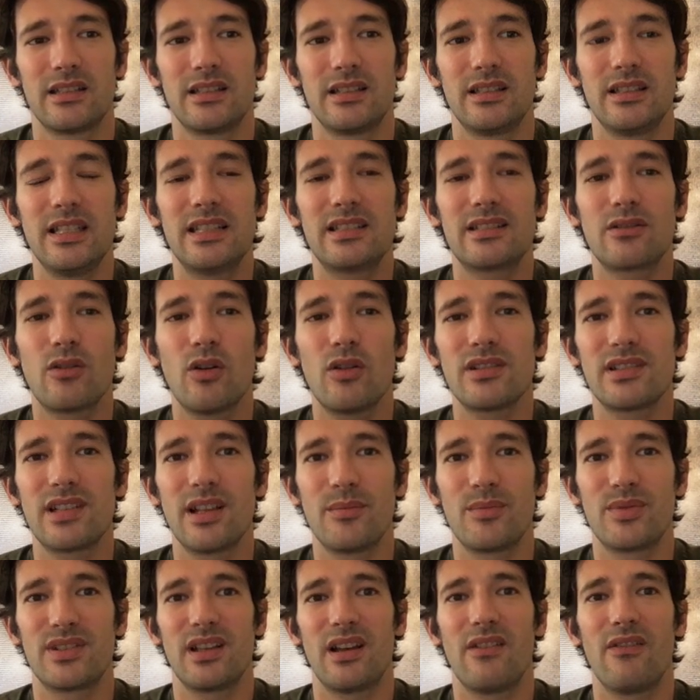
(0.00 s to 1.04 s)
these
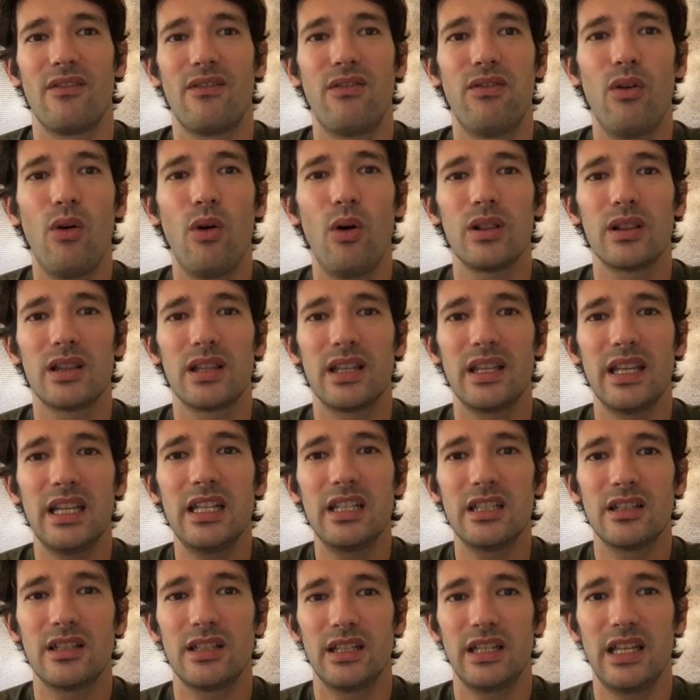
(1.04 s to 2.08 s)
concepts unfold
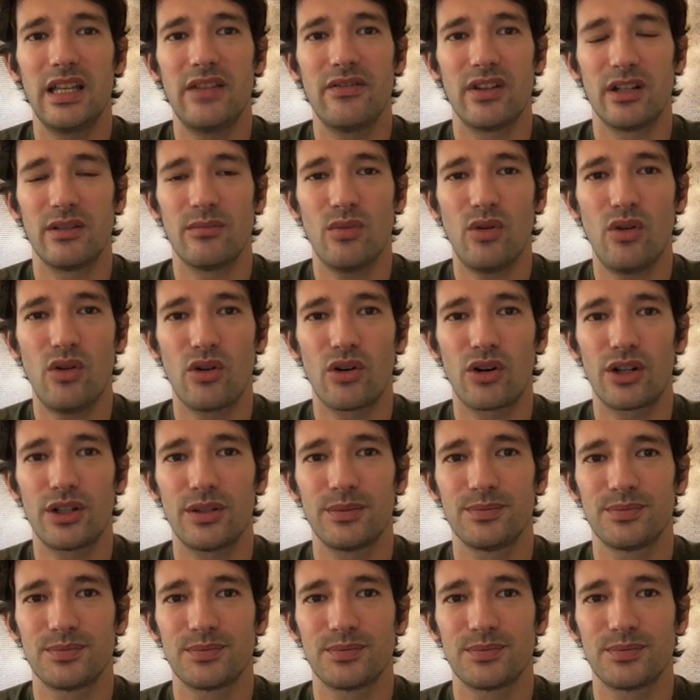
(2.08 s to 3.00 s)
even more,